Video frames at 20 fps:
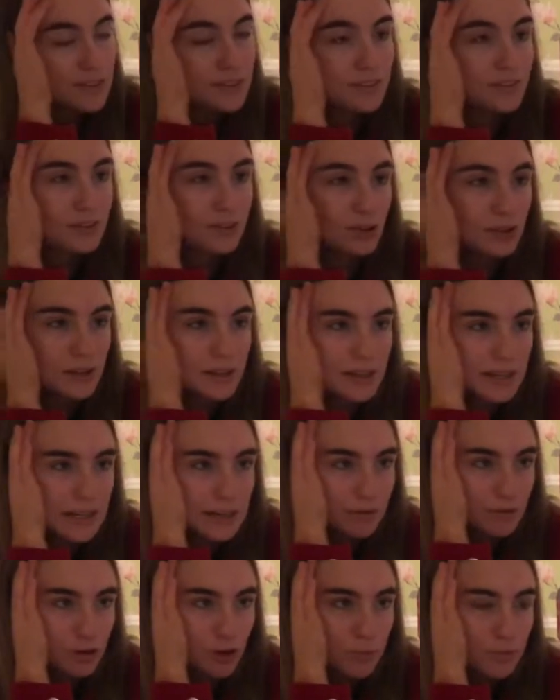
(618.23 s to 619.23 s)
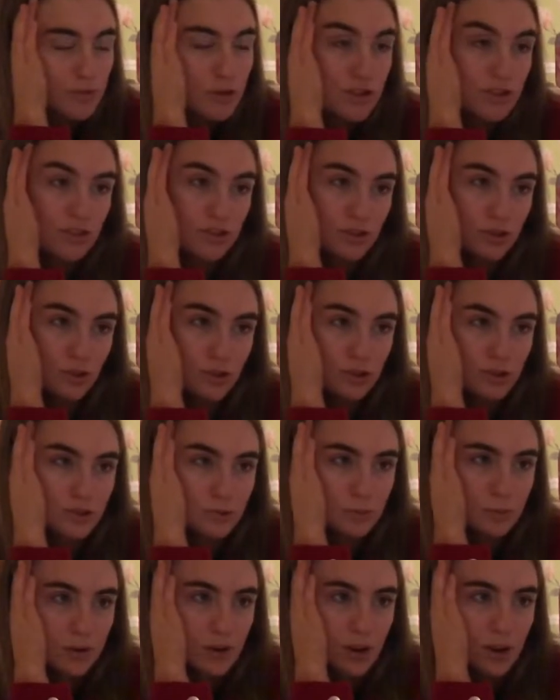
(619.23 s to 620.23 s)
is slowly clearing up, which is good
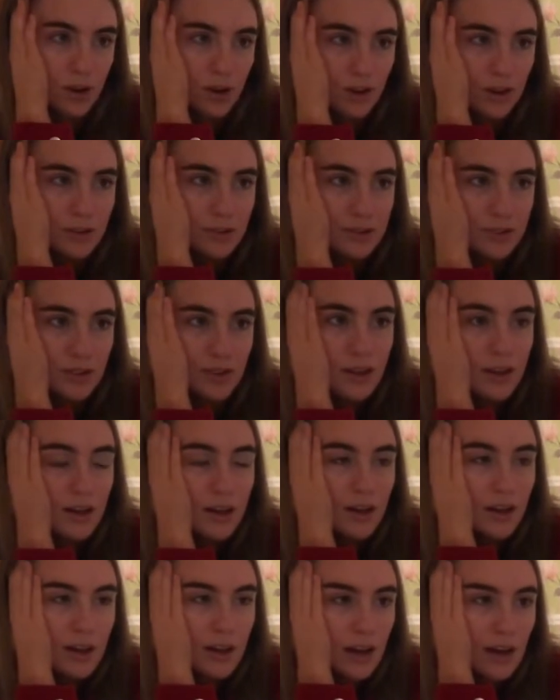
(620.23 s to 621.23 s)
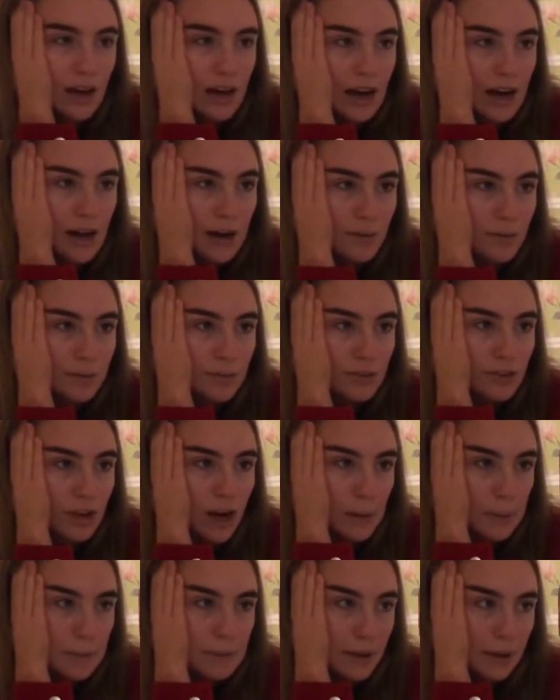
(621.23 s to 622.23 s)
because I'm so
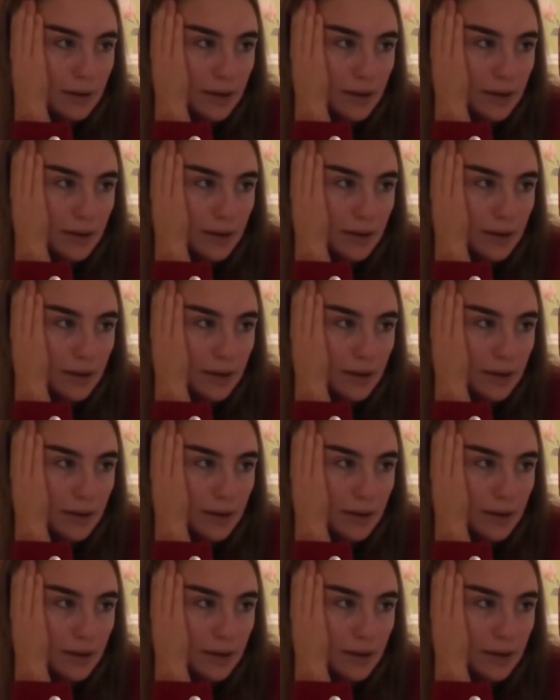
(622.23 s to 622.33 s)
happy about